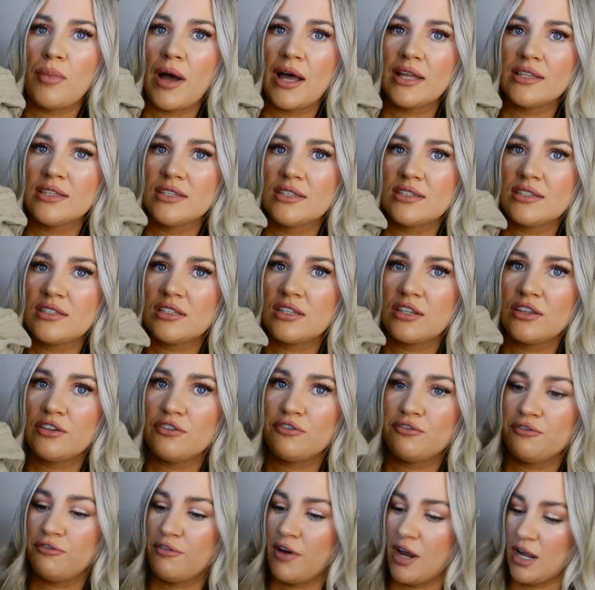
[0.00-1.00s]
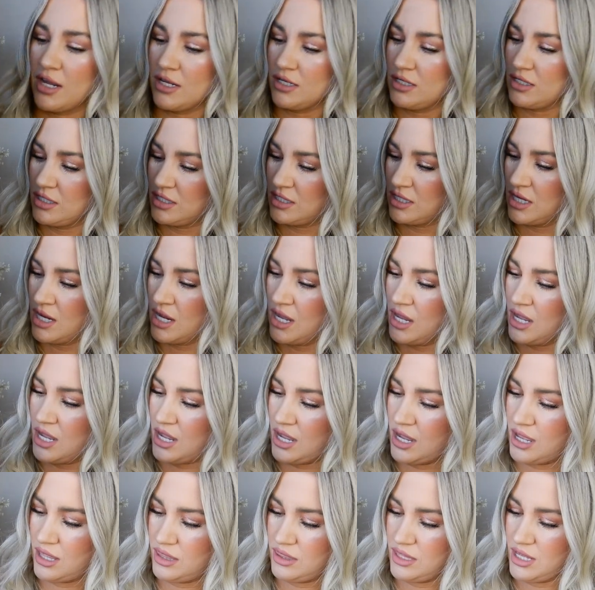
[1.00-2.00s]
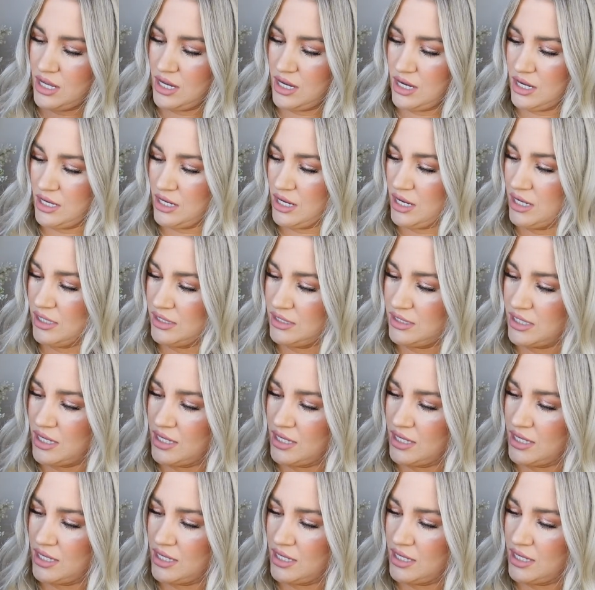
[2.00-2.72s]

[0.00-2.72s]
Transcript: buttons to the front, and then it